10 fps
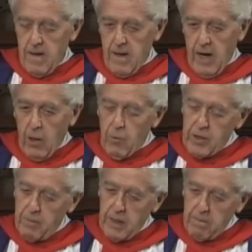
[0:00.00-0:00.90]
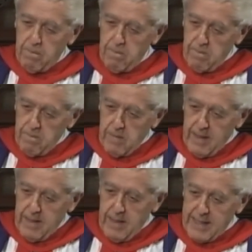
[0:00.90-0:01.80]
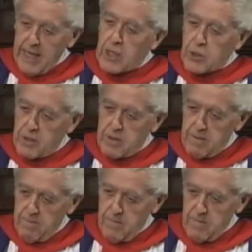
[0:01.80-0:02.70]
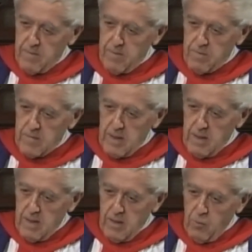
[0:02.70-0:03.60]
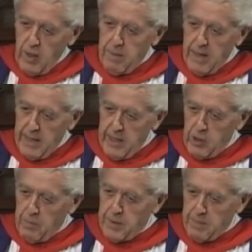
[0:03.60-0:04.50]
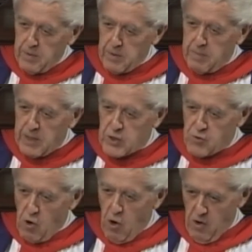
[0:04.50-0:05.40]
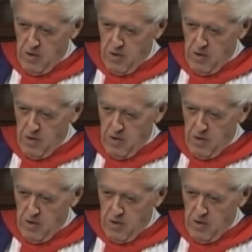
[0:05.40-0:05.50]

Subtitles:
I want to be an agent whereby I help people to be strong